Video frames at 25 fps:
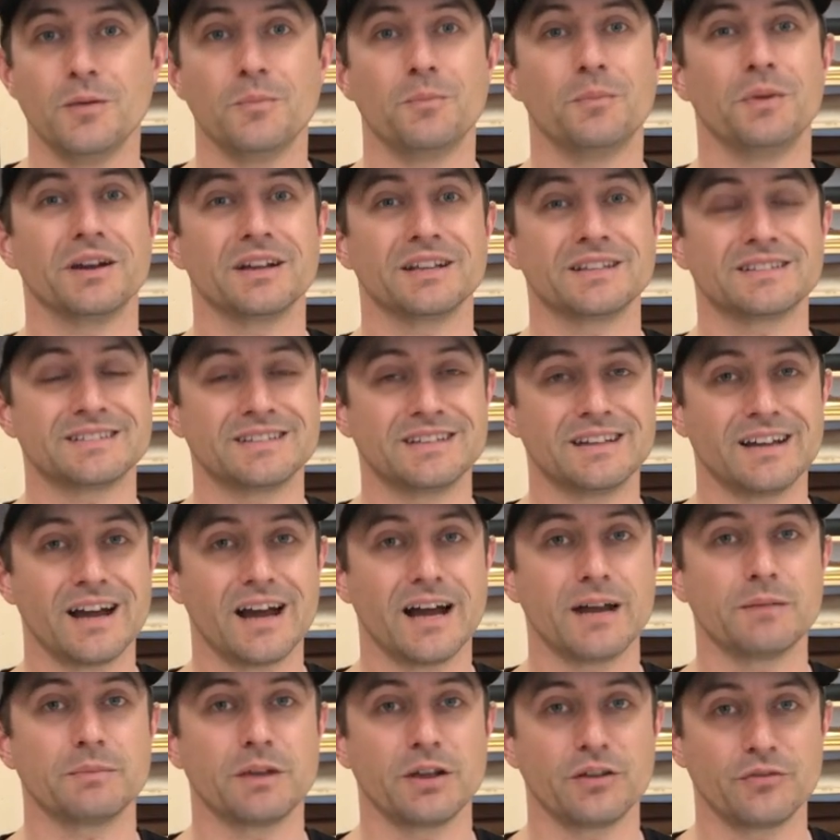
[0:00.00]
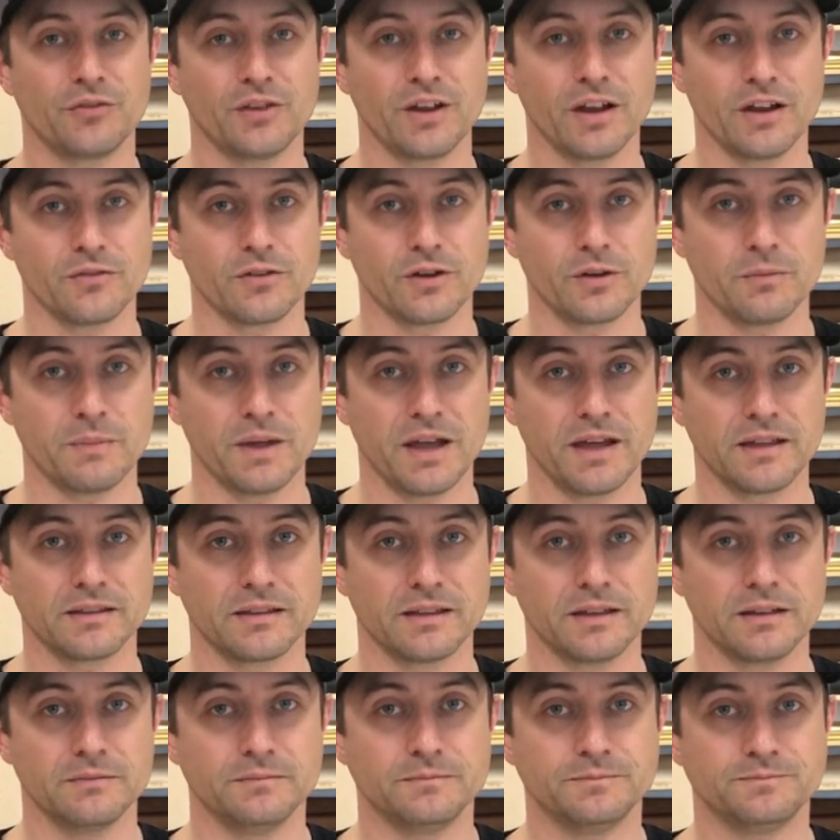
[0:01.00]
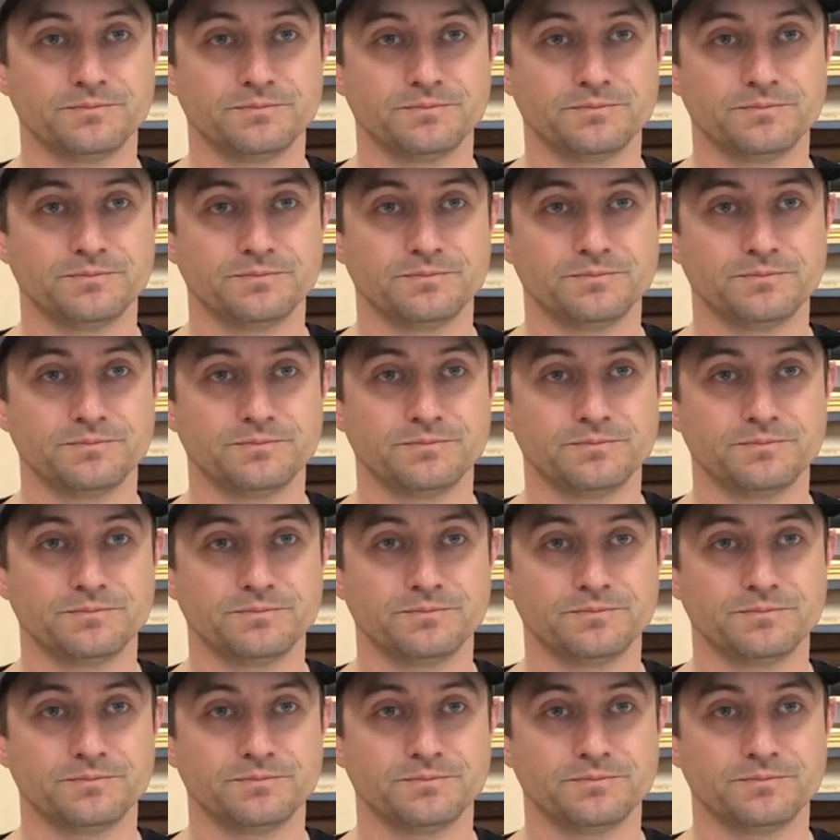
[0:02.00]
But it's not my favorite method.